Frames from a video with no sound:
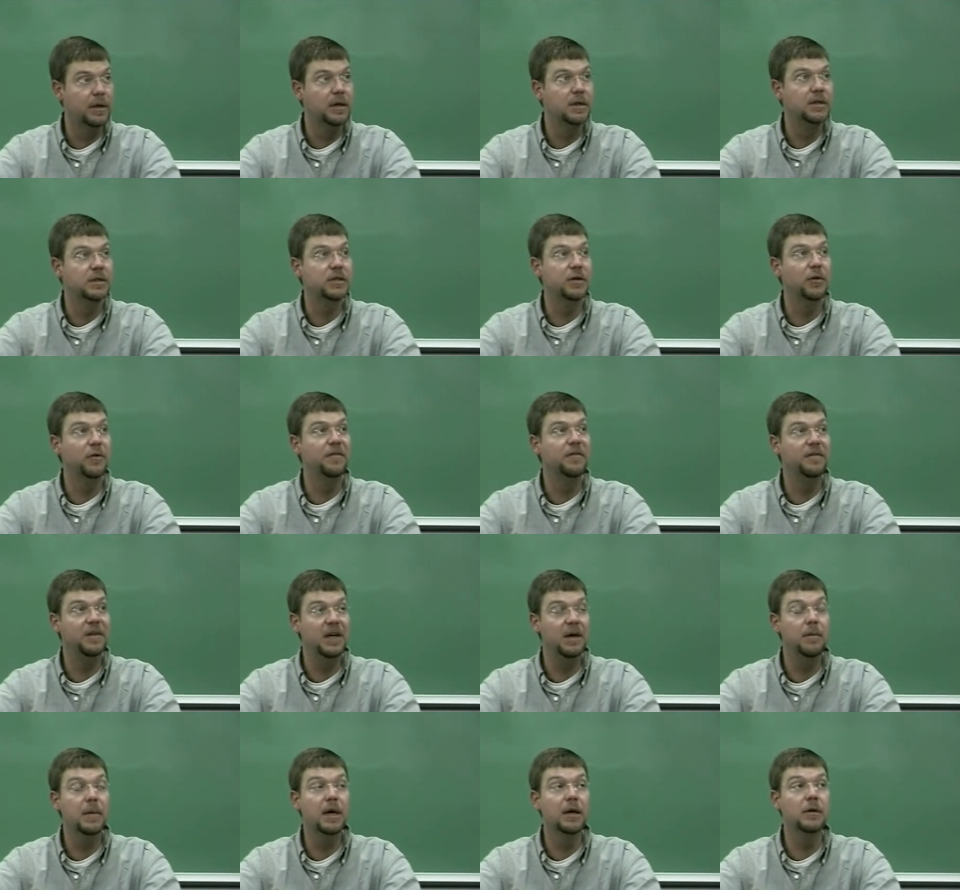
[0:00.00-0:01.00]
So
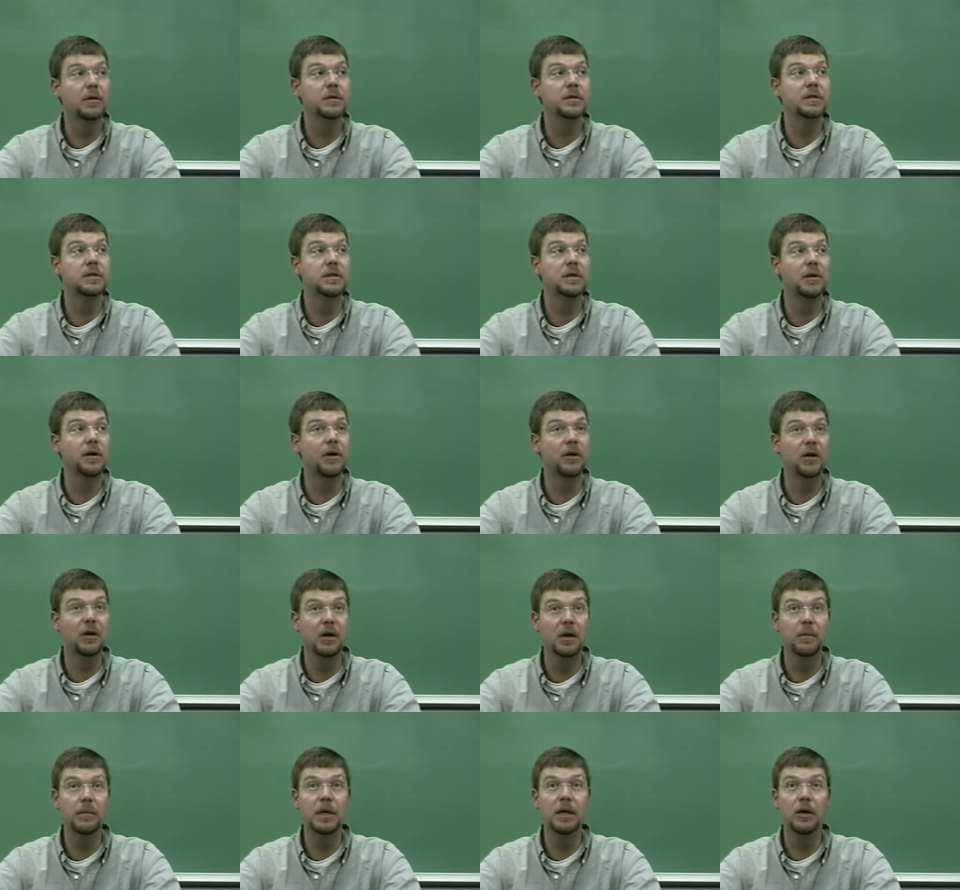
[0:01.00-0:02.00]
females are going
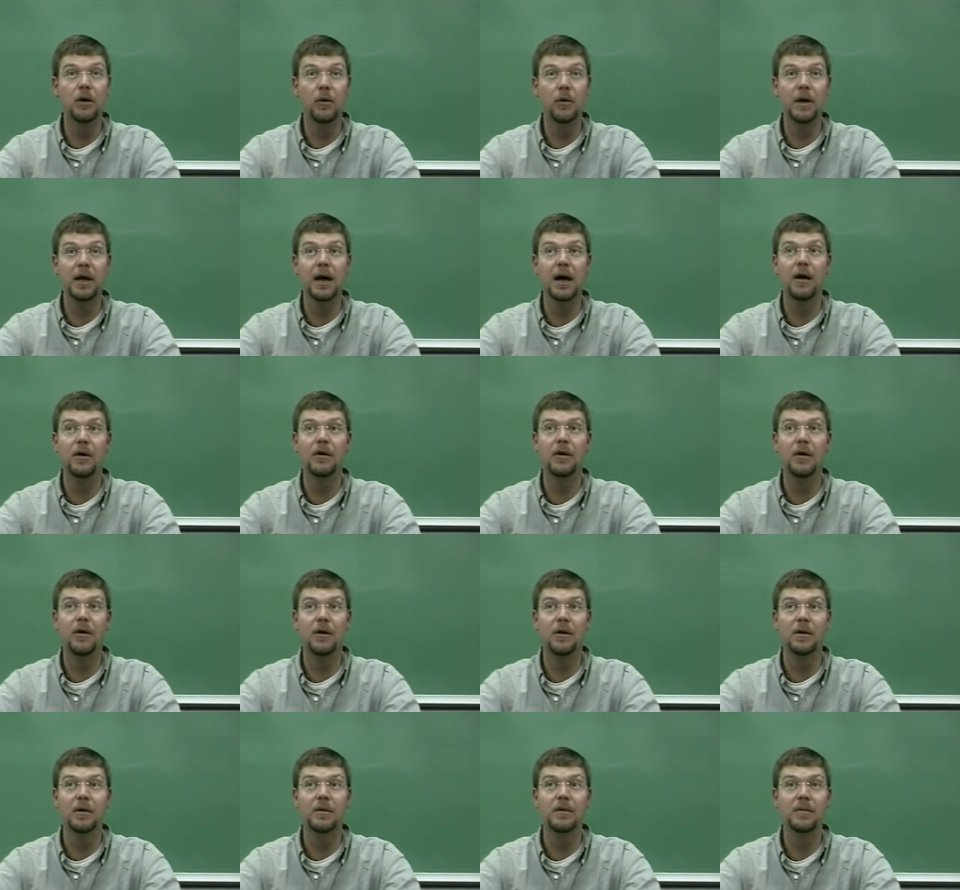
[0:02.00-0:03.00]
to be going out
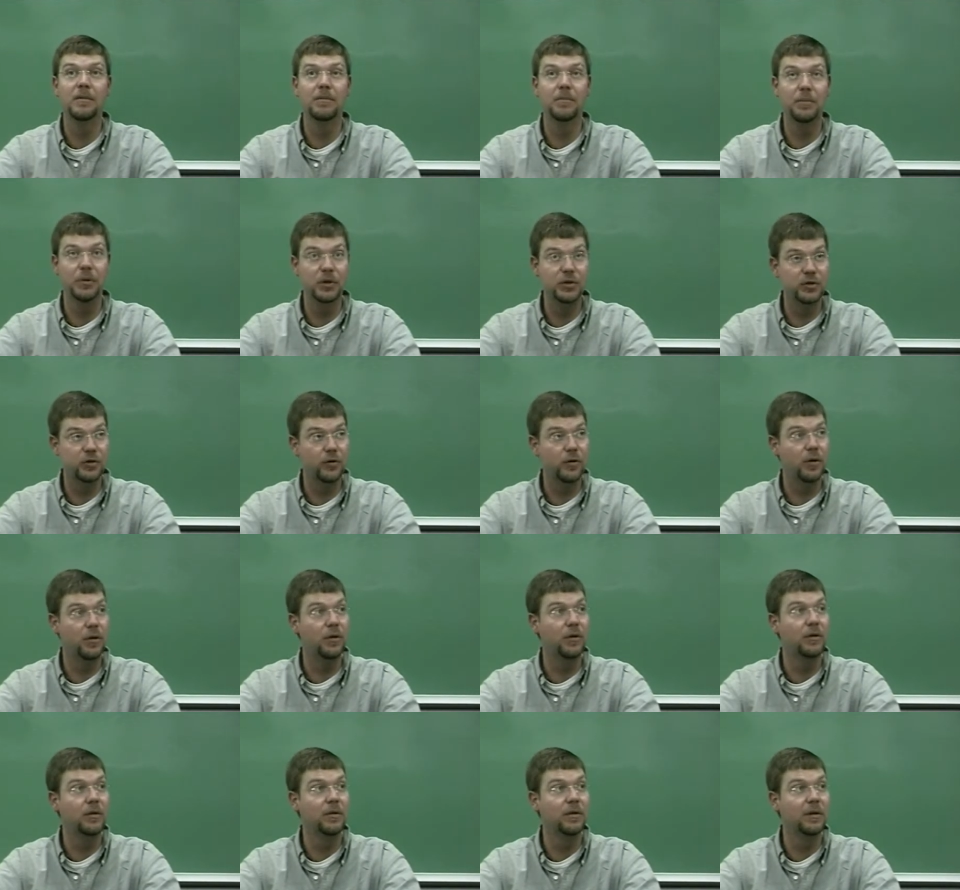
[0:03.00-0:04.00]
on
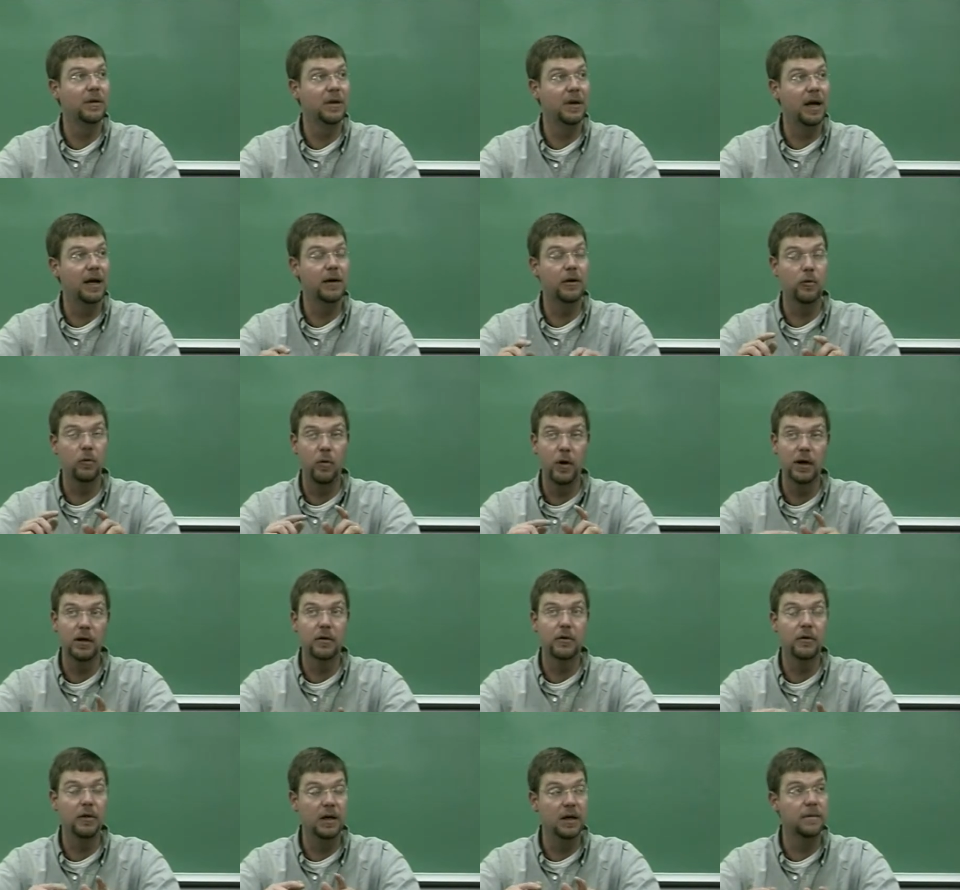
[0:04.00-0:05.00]
patrol like a
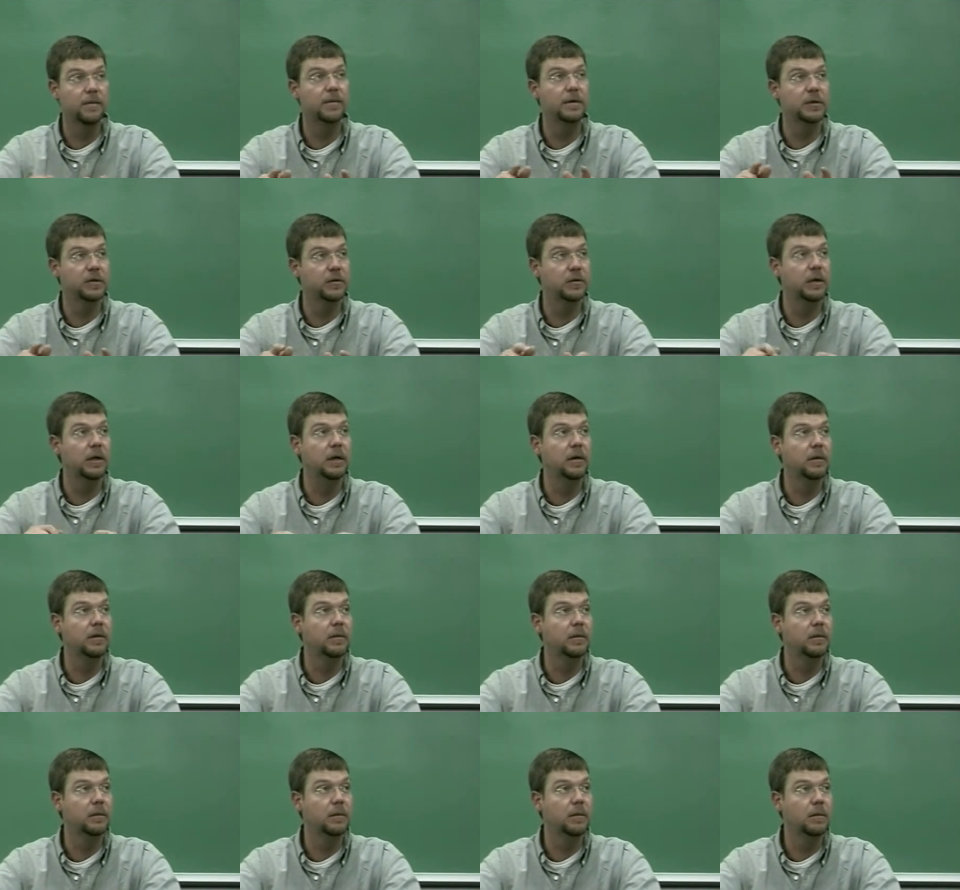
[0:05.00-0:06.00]
regular infantry
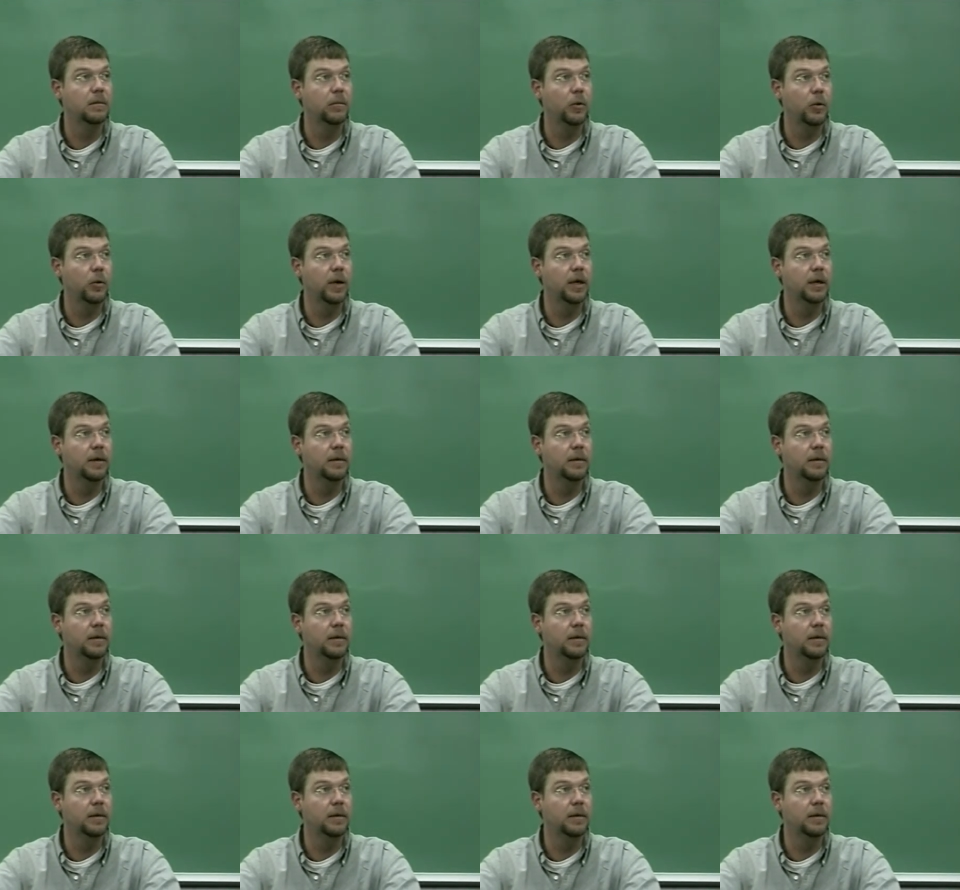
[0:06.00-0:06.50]
Marine.